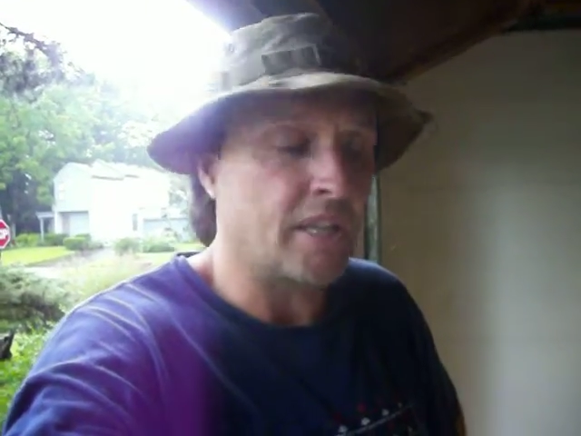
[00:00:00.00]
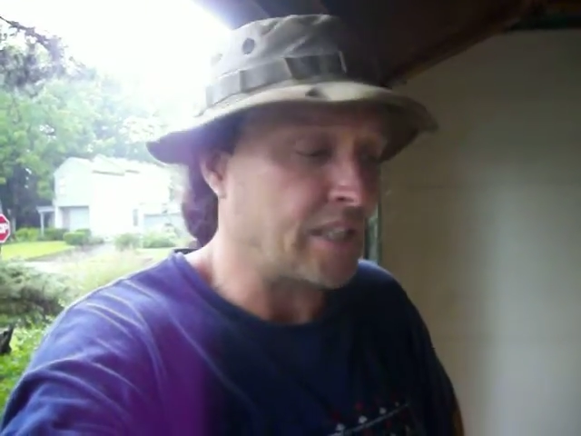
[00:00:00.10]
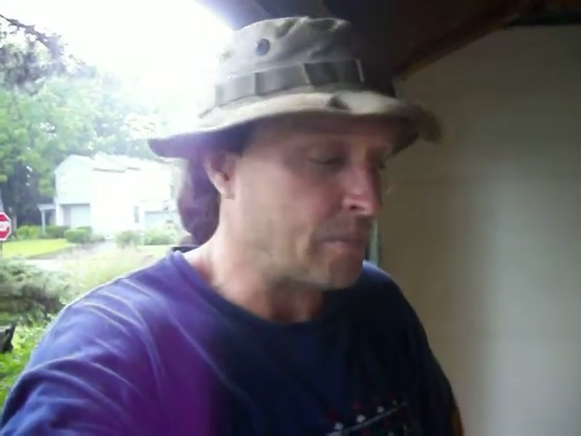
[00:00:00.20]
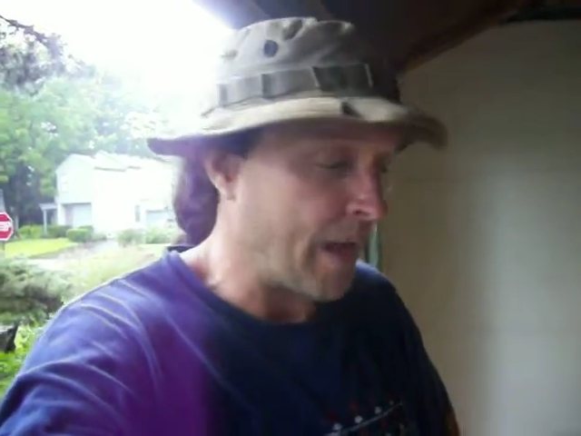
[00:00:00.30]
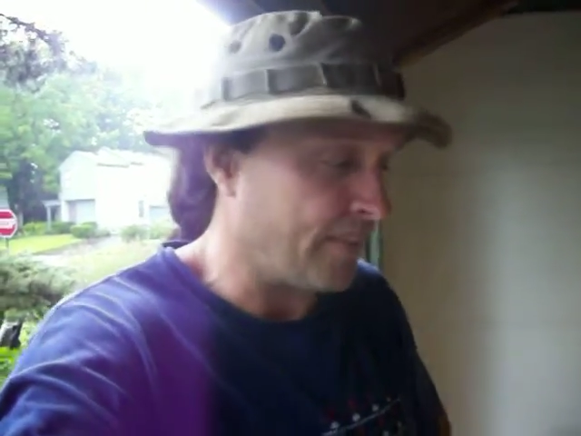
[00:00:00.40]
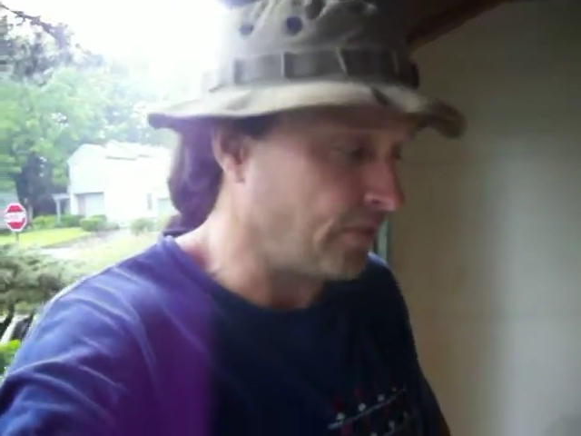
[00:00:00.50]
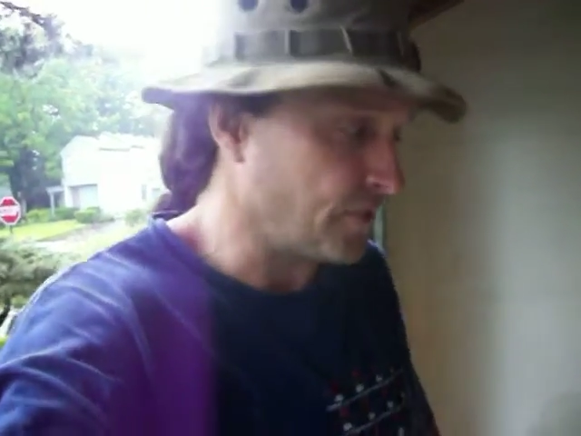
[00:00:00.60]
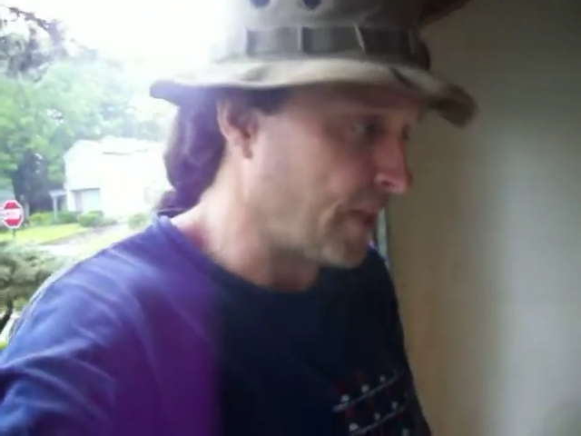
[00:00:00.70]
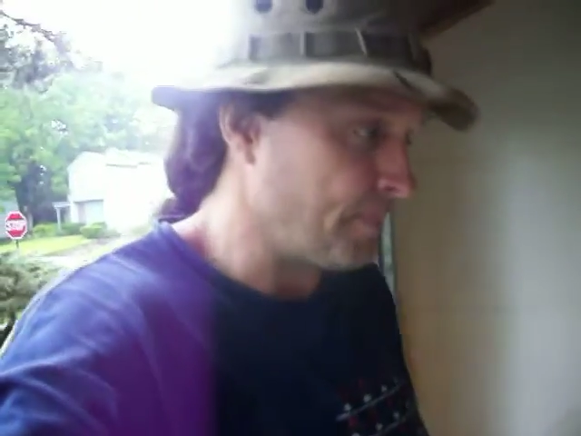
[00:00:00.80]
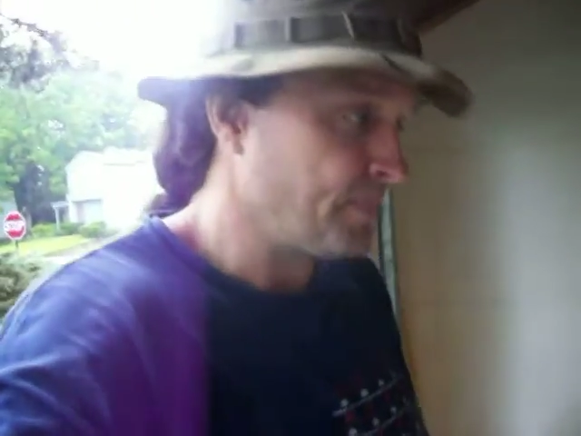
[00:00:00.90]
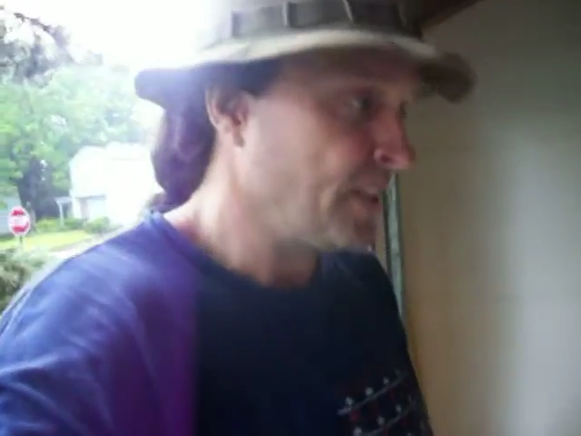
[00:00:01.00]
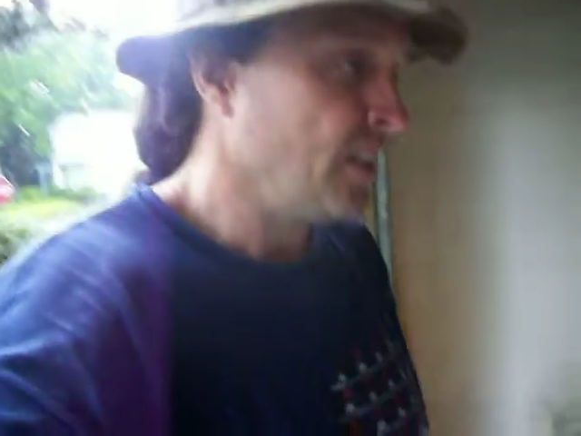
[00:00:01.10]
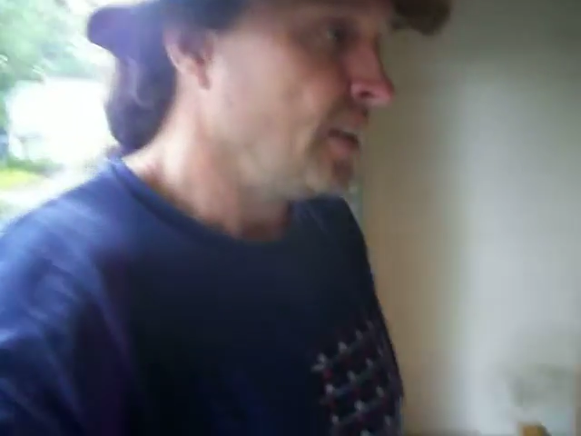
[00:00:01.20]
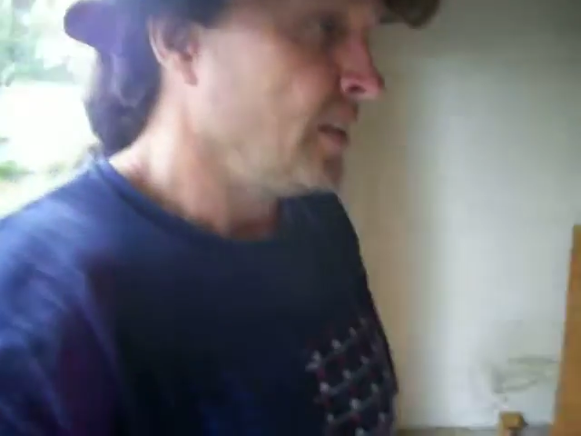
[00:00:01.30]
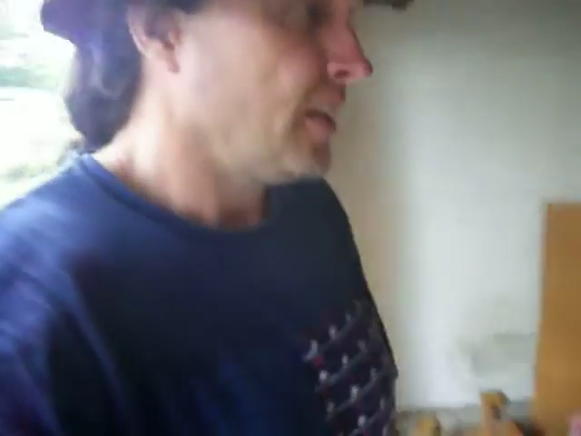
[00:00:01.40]
these baffles up.
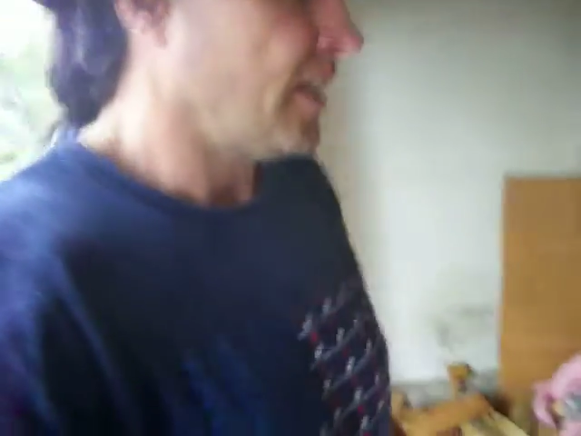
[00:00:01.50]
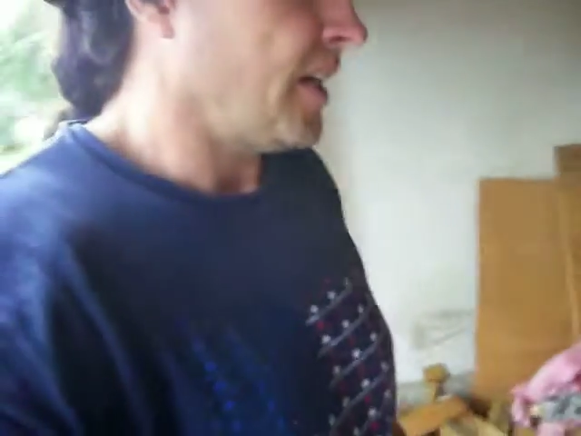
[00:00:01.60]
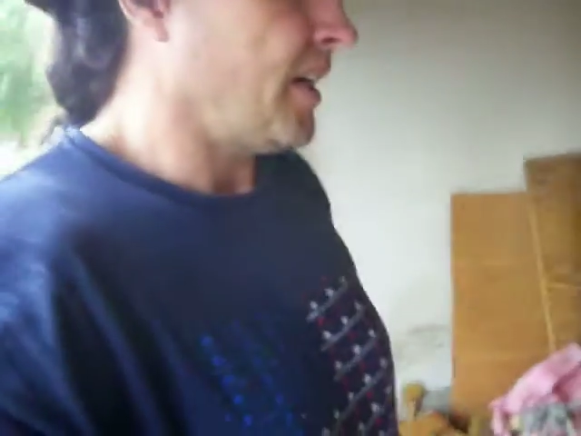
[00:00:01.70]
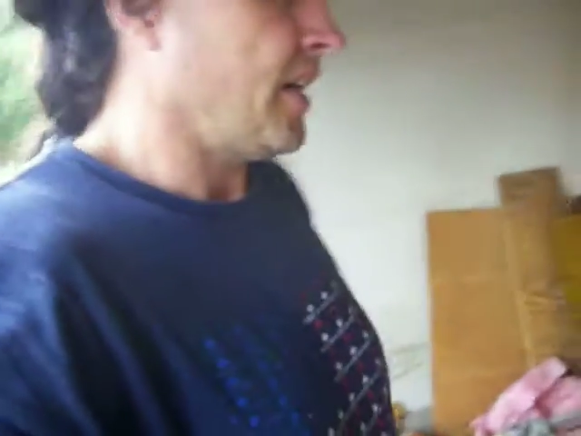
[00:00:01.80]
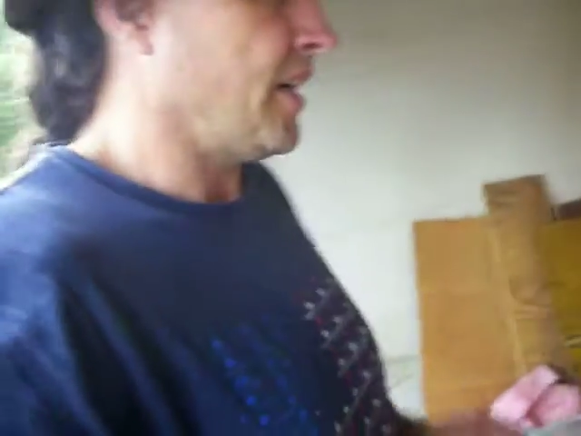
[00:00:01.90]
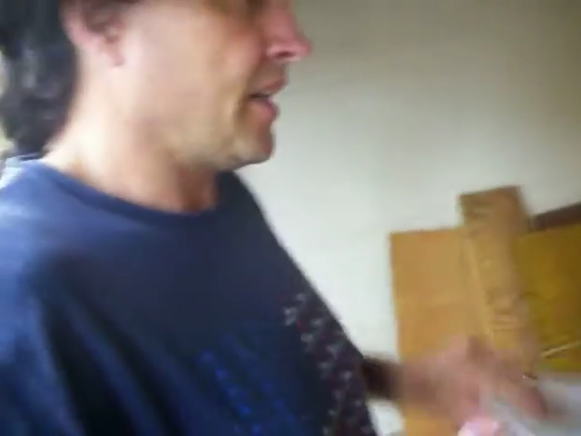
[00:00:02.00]
Uh,